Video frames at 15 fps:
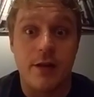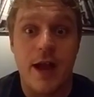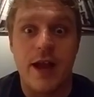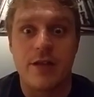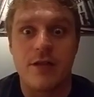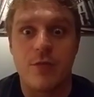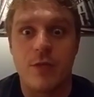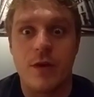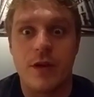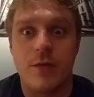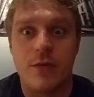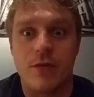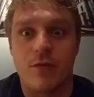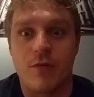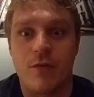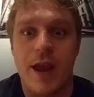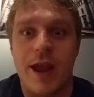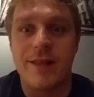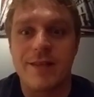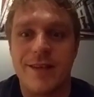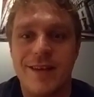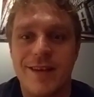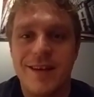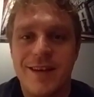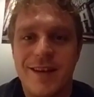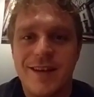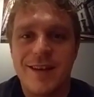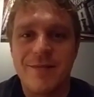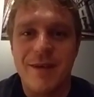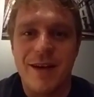last week was a rant
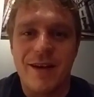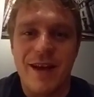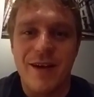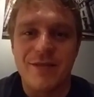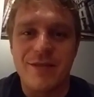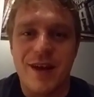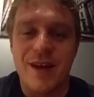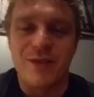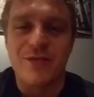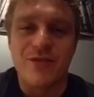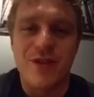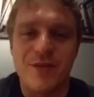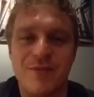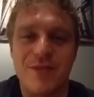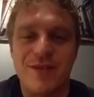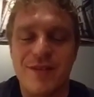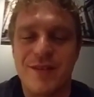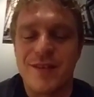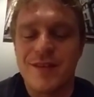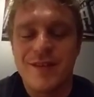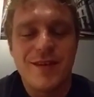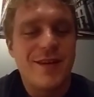about how Donald Trump is